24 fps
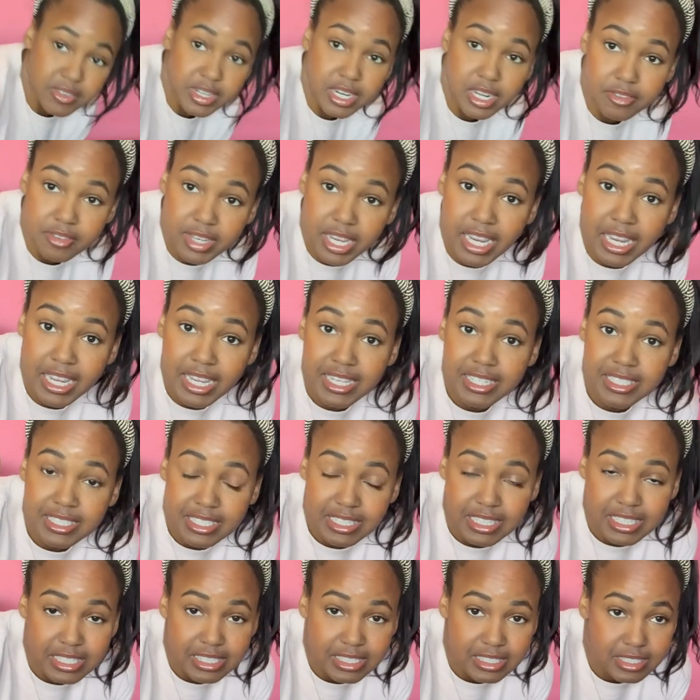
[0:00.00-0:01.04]
enough
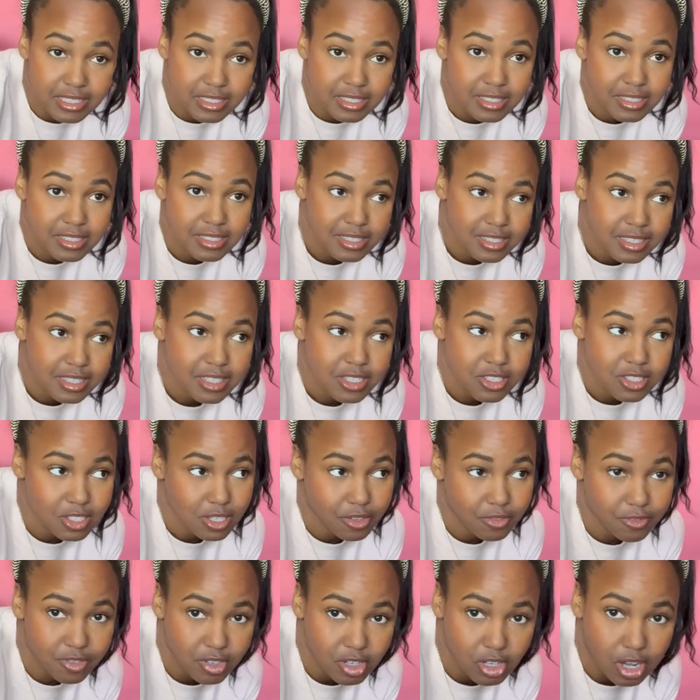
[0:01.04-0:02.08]
candy to
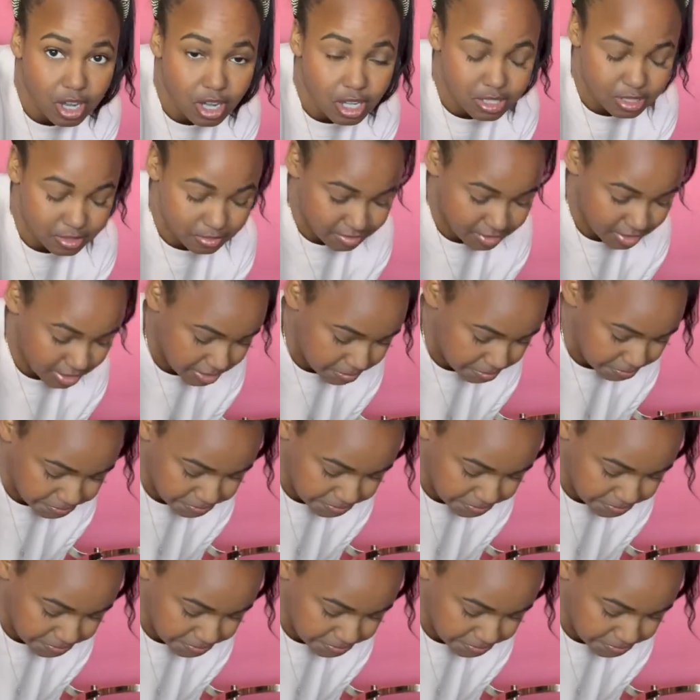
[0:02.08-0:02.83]
fill all of them.